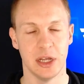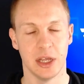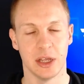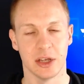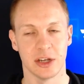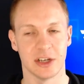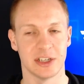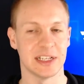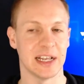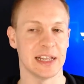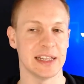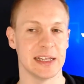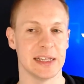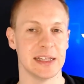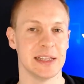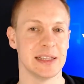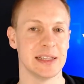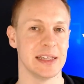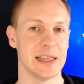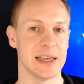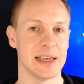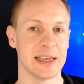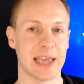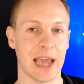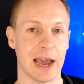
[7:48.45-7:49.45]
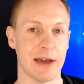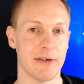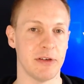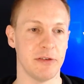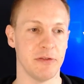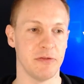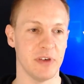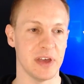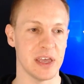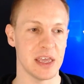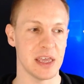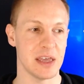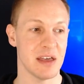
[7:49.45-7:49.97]
Because at the end of the day, Gary
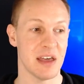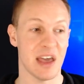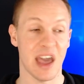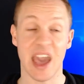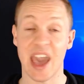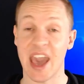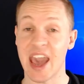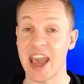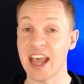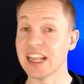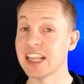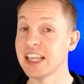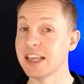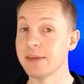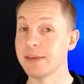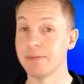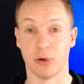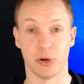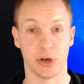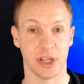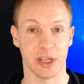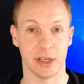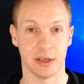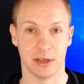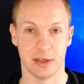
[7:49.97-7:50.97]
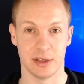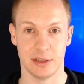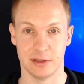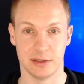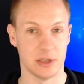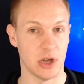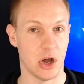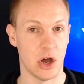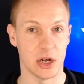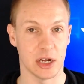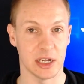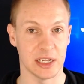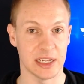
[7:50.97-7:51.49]
Vee, anybody can
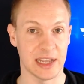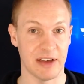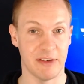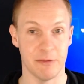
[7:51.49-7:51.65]
target Gary.